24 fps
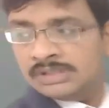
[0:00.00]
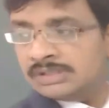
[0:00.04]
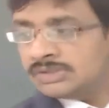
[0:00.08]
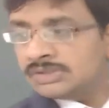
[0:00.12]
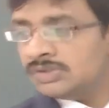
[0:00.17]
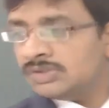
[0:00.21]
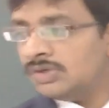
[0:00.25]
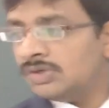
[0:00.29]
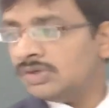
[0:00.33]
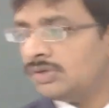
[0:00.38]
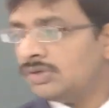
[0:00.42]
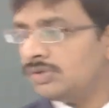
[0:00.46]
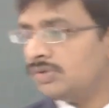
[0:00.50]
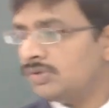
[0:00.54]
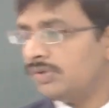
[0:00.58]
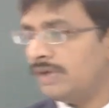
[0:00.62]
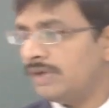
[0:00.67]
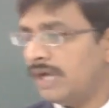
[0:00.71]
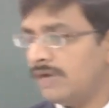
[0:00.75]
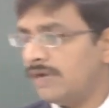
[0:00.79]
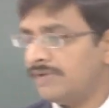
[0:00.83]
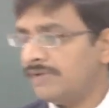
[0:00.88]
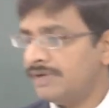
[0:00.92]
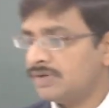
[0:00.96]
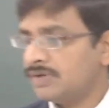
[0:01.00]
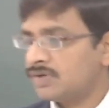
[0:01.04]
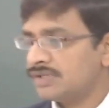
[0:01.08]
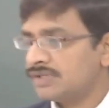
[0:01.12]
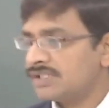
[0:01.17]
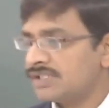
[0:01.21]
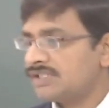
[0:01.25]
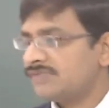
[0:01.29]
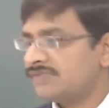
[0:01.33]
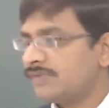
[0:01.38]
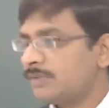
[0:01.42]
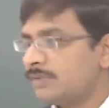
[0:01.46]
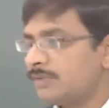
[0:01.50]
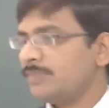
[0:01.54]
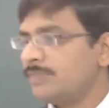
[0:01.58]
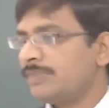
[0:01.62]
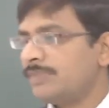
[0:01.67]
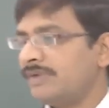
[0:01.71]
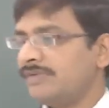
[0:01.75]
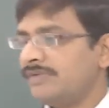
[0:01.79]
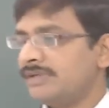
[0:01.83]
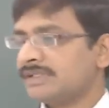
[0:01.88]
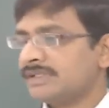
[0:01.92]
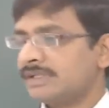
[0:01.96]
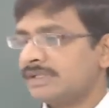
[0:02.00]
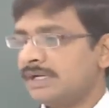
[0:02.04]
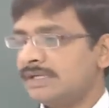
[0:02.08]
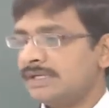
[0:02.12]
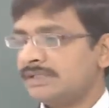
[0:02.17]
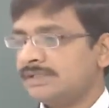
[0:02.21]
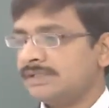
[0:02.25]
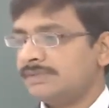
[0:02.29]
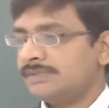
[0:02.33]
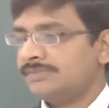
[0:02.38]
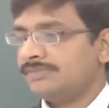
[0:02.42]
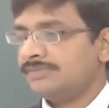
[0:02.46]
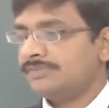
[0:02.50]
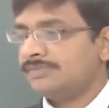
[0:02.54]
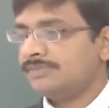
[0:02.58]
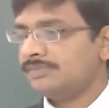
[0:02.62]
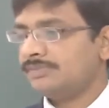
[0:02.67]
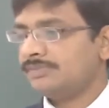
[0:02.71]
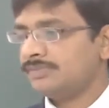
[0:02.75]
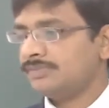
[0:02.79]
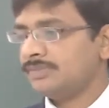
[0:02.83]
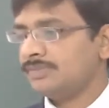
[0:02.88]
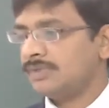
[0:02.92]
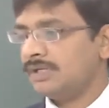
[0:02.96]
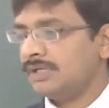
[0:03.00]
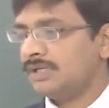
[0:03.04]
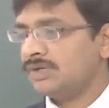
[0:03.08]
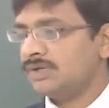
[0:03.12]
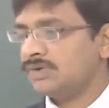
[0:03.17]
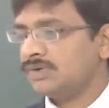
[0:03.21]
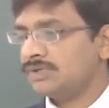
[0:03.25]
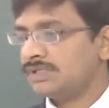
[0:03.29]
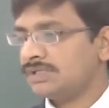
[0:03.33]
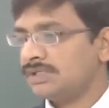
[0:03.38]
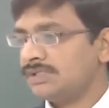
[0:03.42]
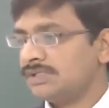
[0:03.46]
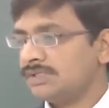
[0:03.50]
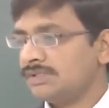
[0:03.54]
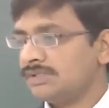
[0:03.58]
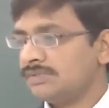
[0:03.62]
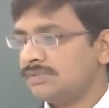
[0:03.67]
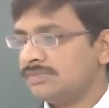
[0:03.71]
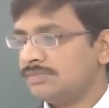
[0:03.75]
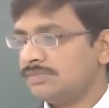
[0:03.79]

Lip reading: So, do you have any questions from the previous class? Any questions?